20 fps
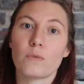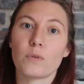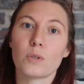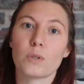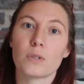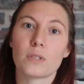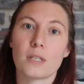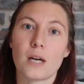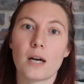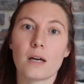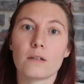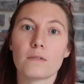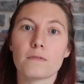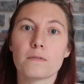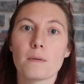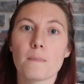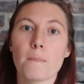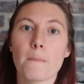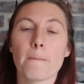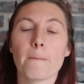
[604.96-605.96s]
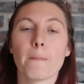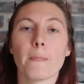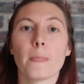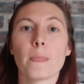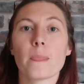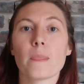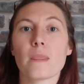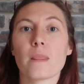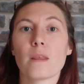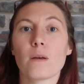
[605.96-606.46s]
for yourself
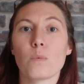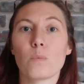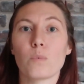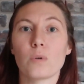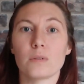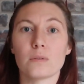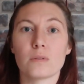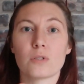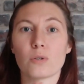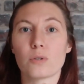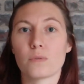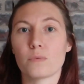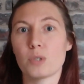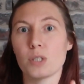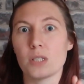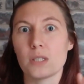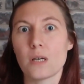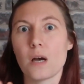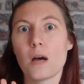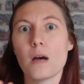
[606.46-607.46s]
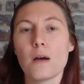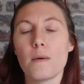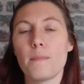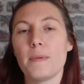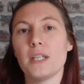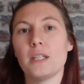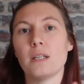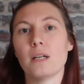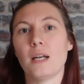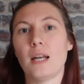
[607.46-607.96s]
will sort of
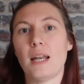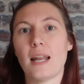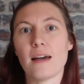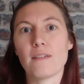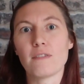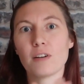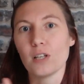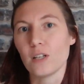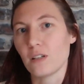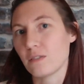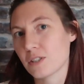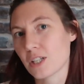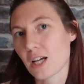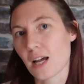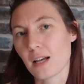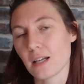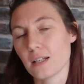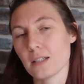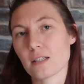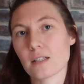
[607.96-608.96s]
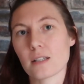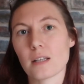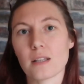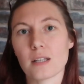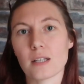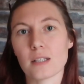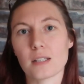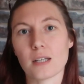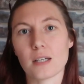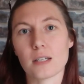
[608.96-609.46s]
determine the level of challenge that
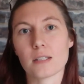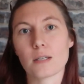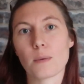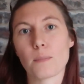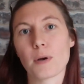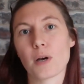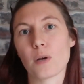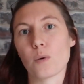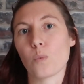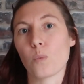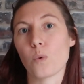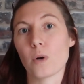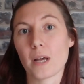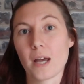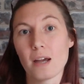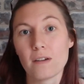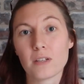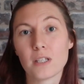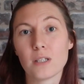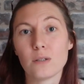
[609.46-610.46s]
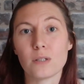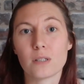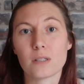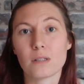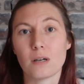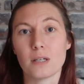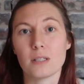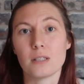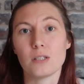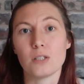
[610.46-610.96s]
this is. But whatever you
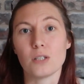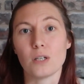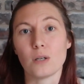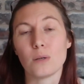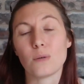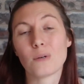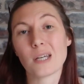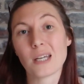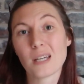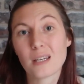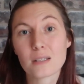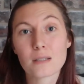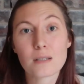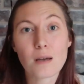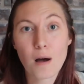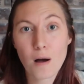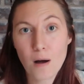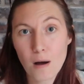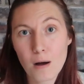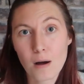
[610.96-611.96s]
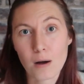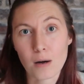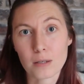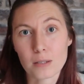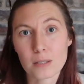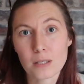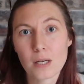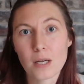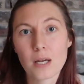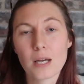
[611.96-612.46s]
decide to do, it's
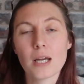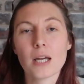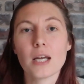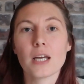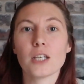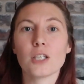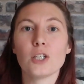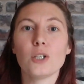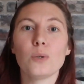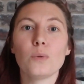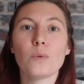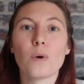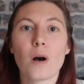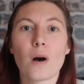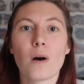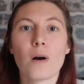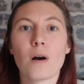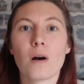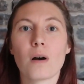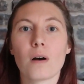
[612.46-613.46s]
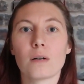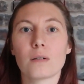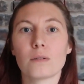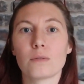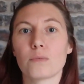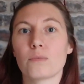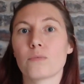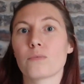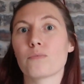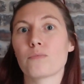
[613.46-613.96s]
hard. You are
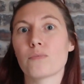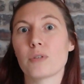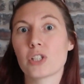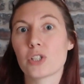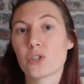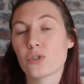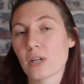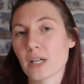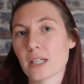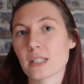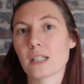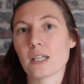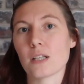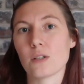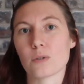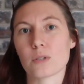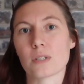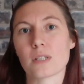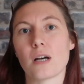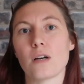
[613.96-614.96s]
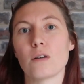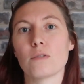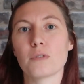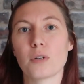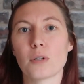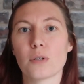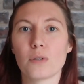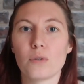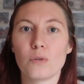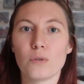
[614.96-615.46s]
restricting yourself
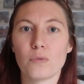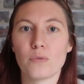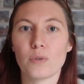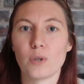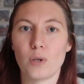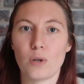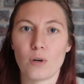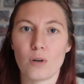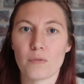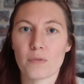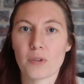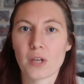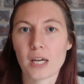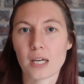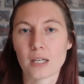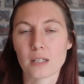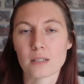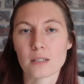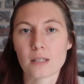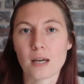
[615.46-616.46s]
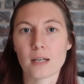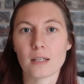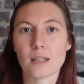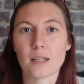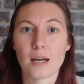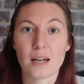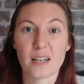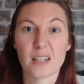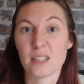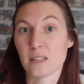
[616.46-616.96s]
on an awful lot of things, and
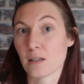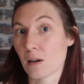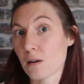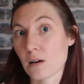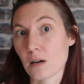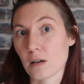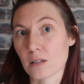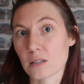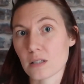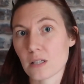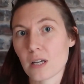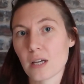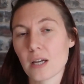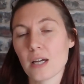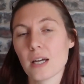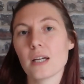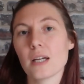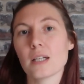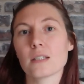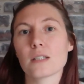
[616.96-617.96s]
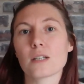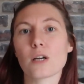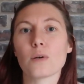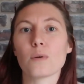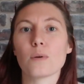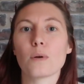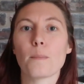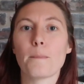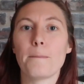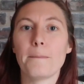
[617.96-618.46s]
that is hard.
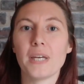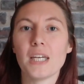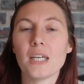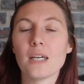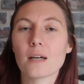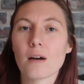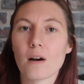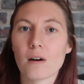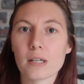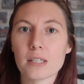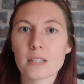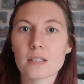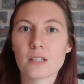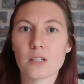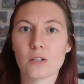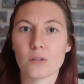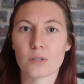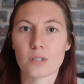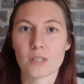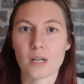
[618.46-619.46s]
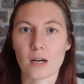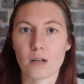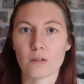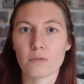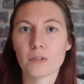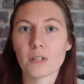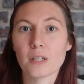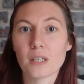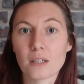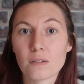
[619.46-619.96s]
So be kind to
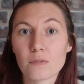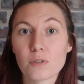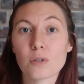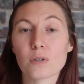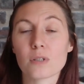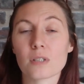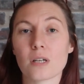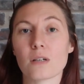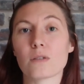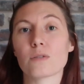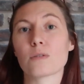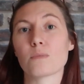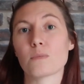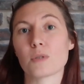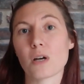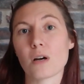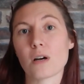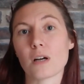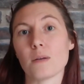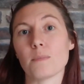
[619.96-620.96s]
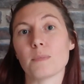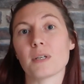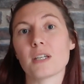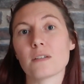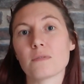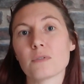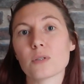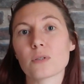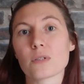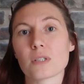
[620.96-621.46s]
yourself, give yourself some time,
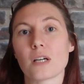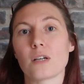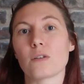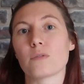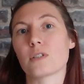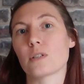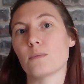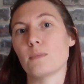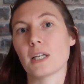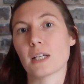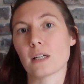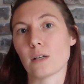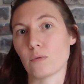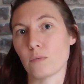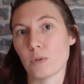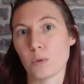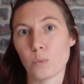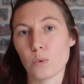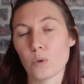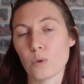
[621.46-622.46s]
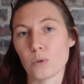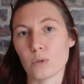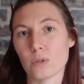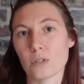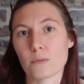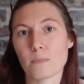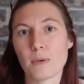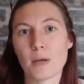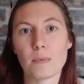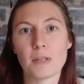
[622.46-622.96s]
give yourself some little
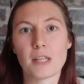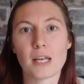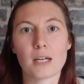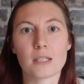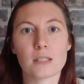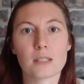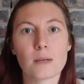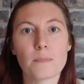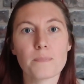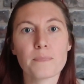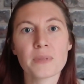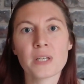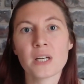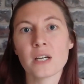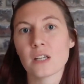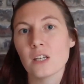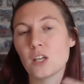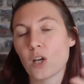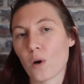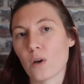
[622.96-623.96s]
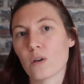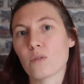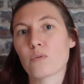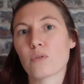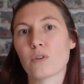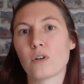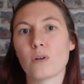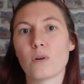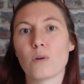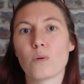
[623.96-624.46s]
rewards. Maybe that's going
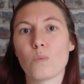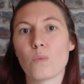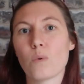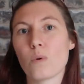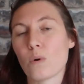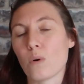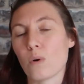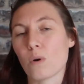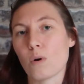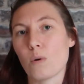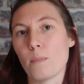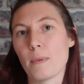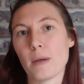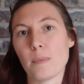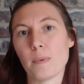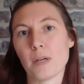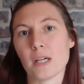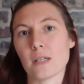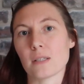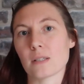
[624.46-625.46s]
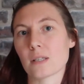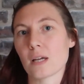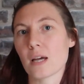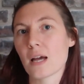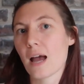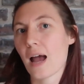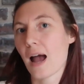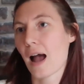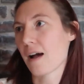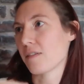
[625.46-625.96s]
for a long walk, or maybe it's
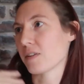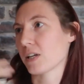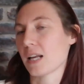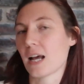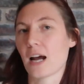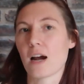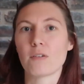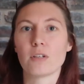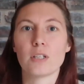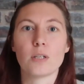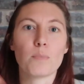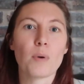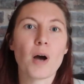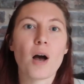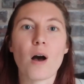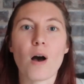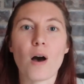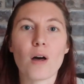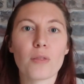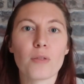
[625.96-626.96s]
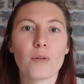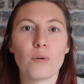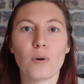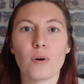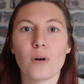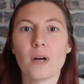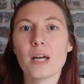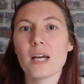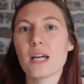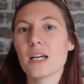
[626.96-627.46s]
having an hour in the bath,
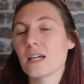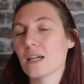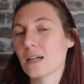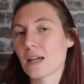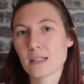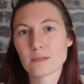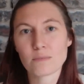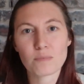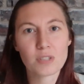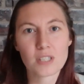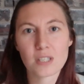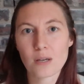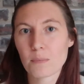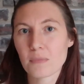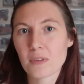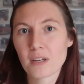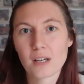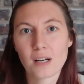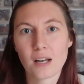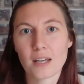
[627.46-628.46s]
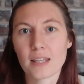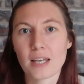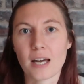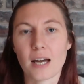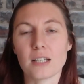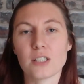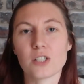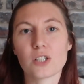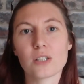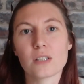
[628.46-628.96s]
or something like
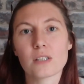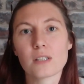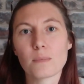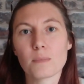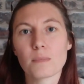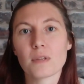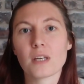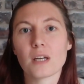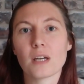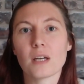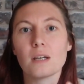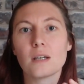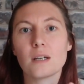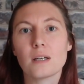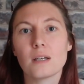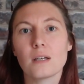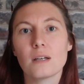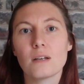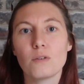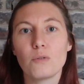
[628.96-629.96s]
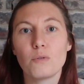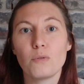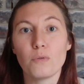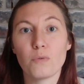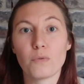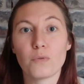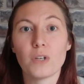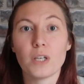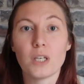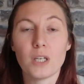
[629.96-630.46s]
that. Just something
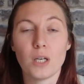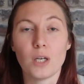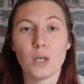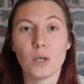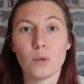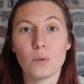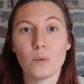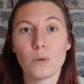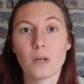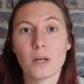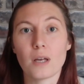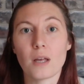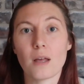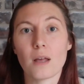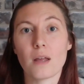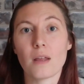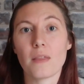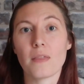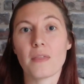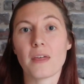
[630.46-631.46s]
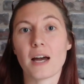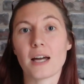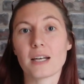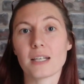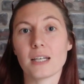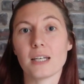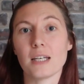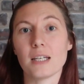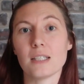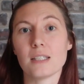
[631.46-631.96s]
for you that
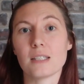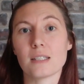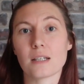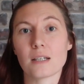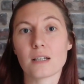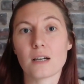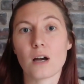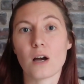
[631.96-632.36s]
is